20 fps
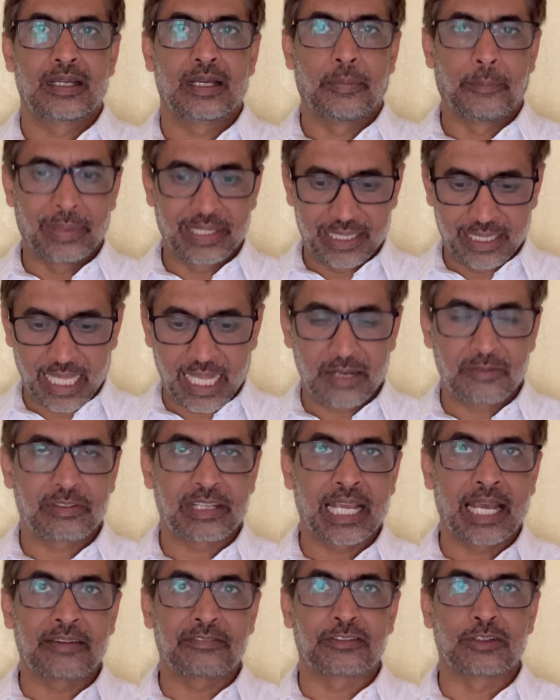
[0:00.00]
But then
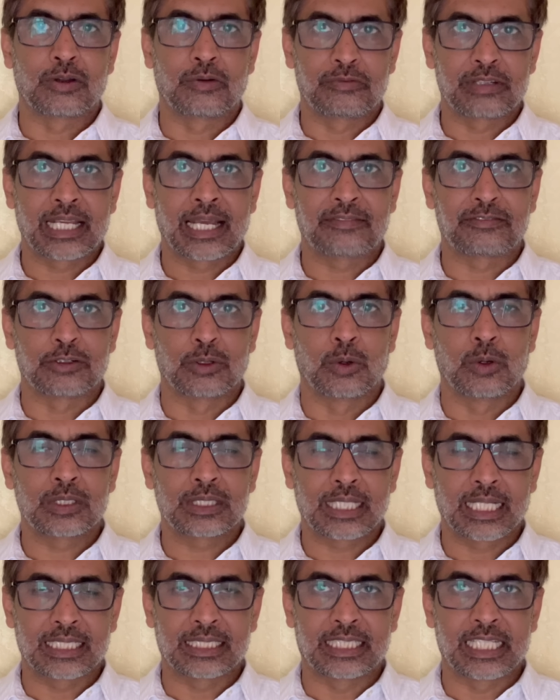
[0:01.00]
we have
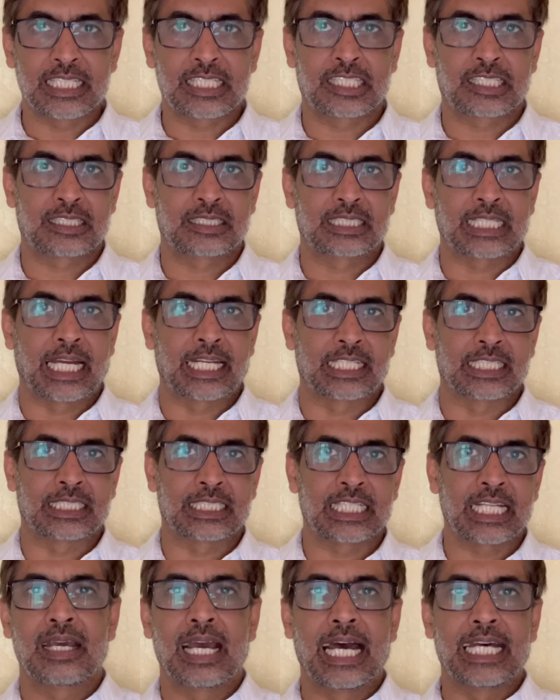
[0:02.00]
known that this
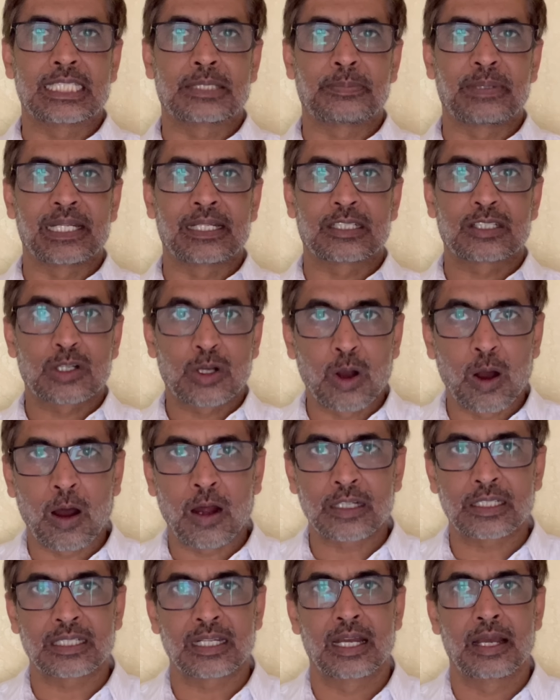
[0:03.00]
charity has been
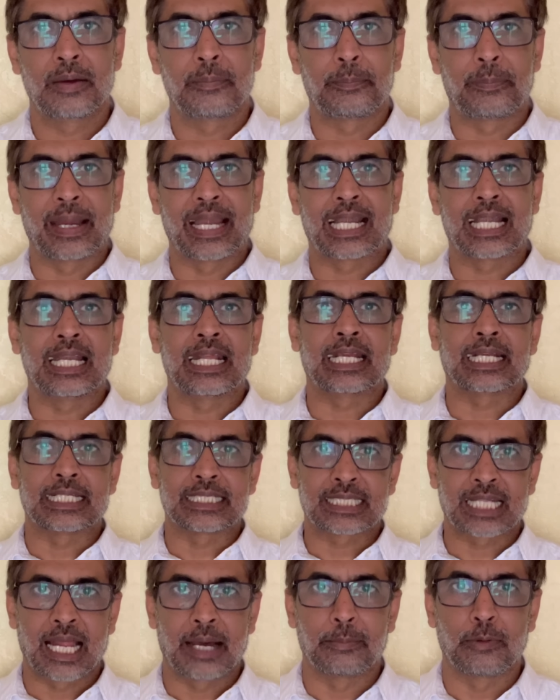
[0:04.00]
caught peddling
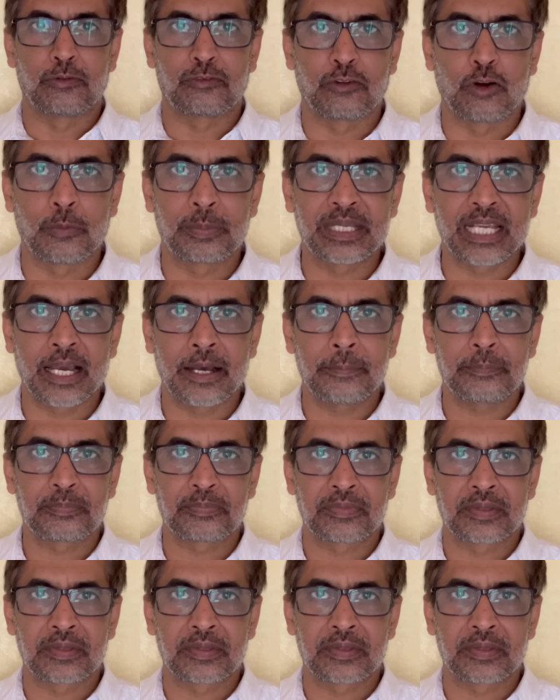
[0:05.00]
Islamophobia,